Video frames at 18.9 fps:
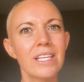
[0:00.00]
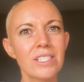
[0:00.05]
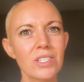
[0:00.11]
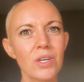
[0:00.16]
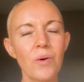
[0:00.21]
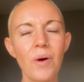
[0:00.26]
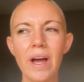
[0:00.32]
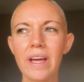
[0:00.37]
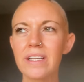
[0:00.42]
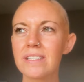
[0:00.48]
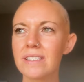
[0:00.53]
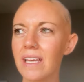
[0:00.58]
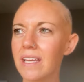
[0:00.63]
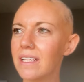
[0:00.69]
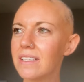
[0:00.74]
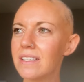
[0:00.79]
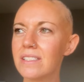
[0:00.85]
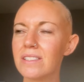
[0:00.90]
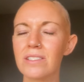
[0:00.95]
So I
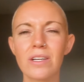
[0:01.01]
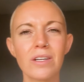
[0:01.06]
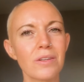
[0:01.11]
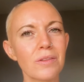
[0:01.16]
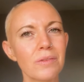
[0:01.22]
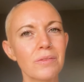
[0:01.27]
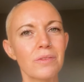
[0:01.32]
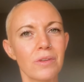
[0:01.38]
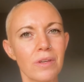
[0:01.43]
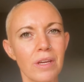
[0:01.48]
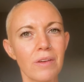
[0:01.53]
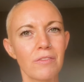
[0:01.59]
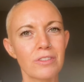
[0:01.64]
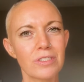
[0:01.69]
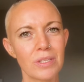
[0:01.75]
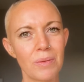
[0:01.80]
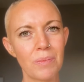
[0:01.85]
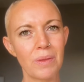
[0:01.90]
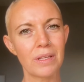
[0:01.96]
decided to start looking for
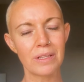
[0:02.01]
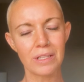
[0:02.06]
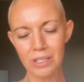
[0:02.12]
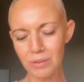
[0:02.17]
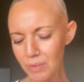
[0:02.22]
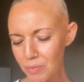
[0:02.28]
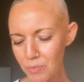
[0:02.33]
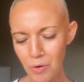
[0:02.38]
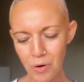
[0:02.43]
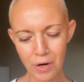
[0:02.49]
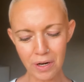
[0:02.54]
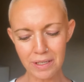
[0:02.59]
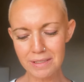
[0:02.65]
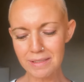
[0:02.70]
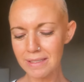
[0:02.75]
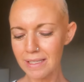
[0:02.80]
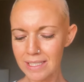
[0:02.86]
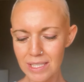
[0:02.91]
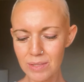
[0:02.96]
something a little bit more
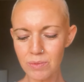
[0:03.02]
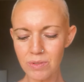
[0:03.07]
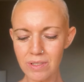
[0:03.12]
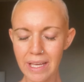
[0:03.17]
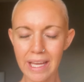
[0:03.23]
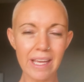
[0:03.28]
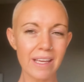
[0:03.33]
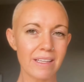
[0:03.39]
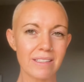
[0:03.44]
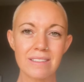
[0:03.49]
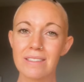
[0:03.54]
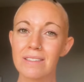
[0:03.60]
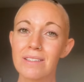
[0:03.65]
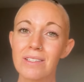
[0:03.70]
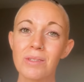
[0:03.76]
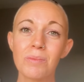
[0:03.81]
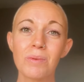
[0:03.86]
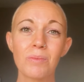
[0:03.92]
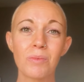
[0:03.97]
accessible and a
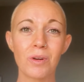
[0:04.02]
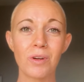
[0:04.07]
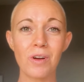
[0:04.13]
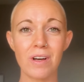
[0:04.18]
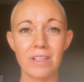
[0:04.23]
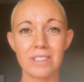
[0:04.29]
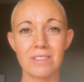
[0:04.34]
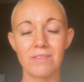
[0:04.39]
little bit more cost